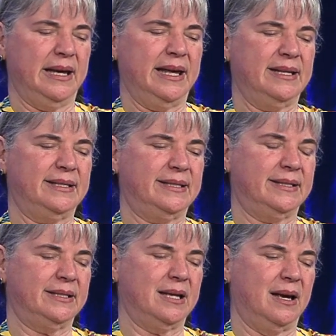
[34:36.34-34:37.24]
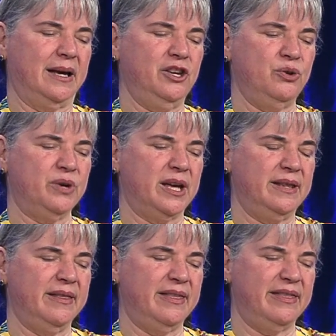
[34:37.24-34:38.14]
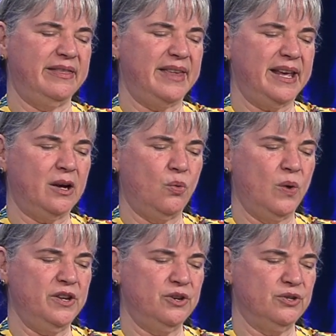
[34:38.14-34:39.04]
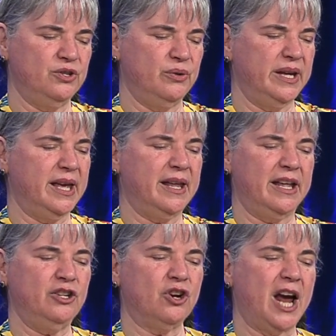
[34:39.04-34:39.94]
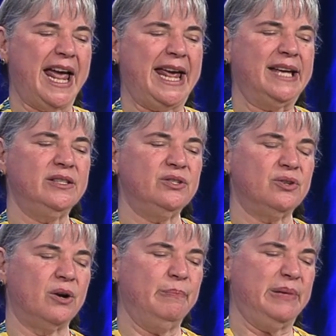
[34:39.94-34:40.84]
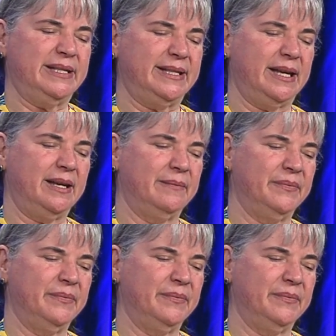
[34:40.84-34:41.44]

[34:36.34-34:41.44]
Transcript: You can think when you're doing it, and your hands are busy.